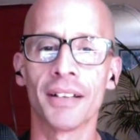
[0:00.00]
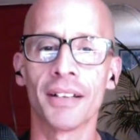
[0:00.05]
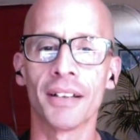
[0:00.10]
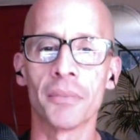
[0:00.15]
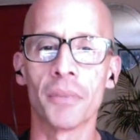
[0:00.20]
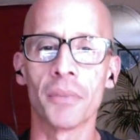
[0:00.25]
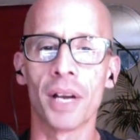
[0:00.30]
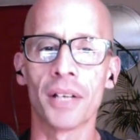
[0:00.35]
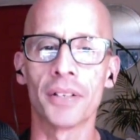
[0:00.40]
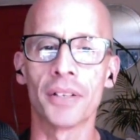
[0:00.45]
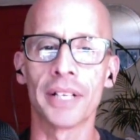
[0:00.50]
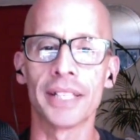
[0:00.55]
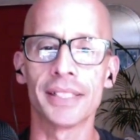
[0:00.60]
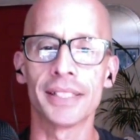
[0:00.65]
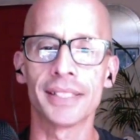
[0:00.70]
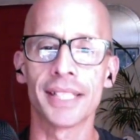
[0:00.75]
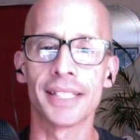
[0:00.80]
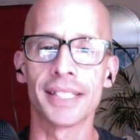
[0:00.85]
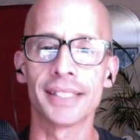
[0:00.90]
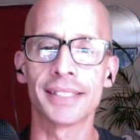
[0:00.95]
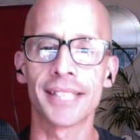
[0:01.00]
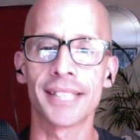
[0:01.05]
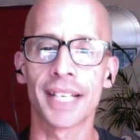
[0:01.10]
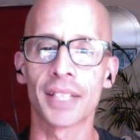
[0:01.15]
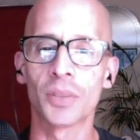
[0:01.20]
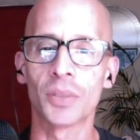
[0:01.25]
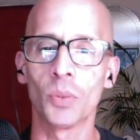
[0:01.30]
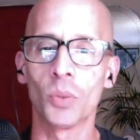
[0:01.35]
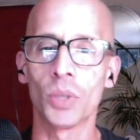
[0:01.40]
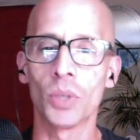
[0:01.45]
moderator says second
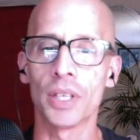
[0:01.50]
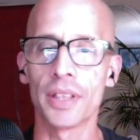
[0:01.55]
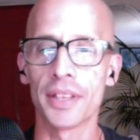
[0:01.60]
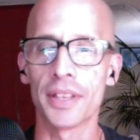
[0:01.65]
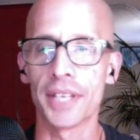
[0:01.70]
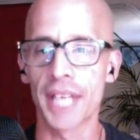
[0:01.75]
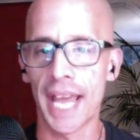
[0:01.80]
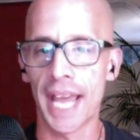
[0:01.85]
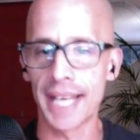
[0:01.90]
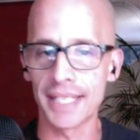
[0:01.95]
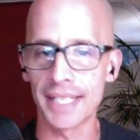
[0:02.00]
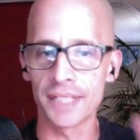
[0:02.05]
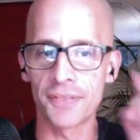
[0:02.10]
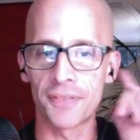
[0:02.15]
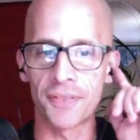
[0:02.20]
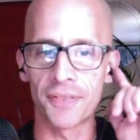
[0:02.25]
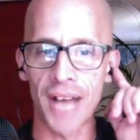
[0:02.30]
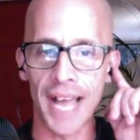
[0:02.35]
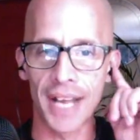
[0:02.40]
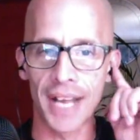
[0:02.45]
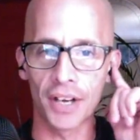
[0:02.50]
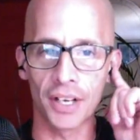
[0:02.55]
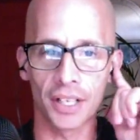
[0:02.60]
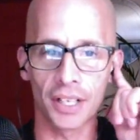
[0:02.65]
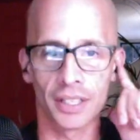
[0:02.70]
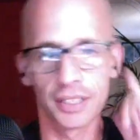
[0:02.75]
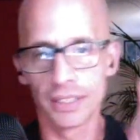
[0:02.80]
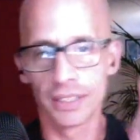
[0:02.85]
word of the night is fire.